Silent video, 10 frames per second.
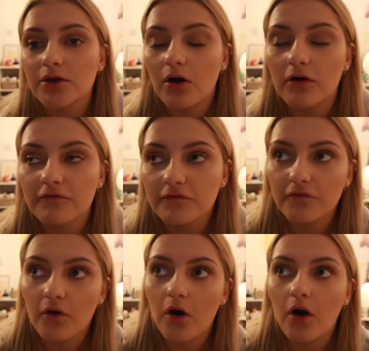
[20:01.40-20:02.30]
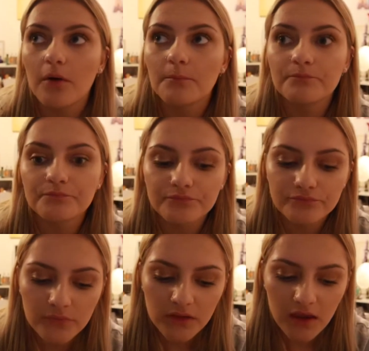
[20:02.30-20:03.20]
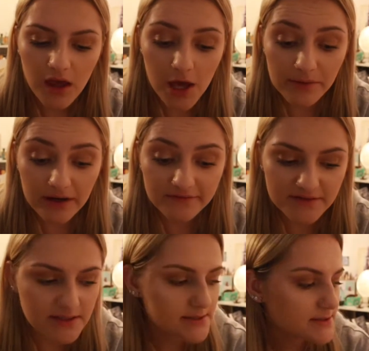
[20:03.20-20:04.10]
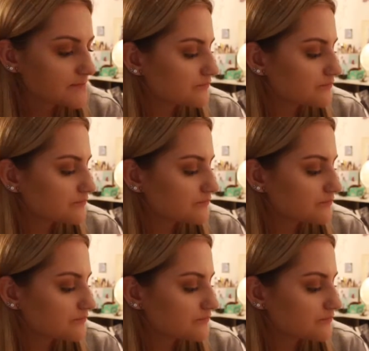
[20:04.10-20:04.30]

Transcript: I got from Urban Outfitters,